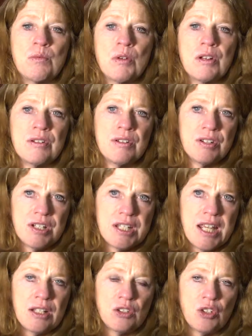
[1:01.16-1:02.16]
We're going to
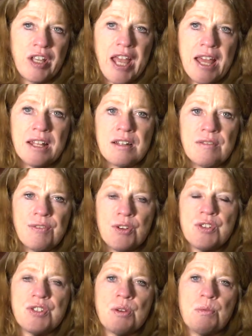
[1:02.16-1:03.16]
take a look at
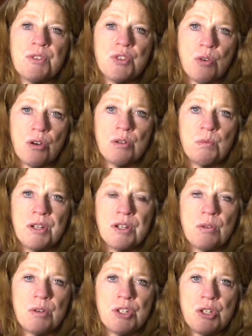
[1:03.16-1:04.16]
first a restored
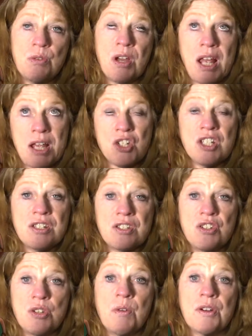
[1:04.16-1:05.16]
window, actually
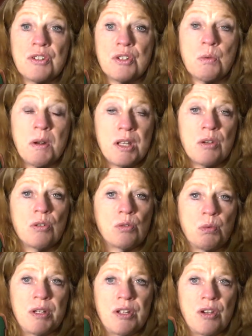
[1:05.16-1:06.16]
it's a
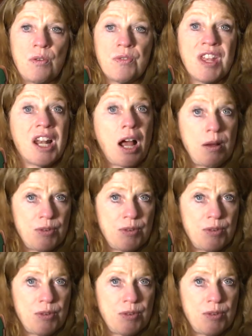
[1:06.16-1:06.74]
220-year-old window that I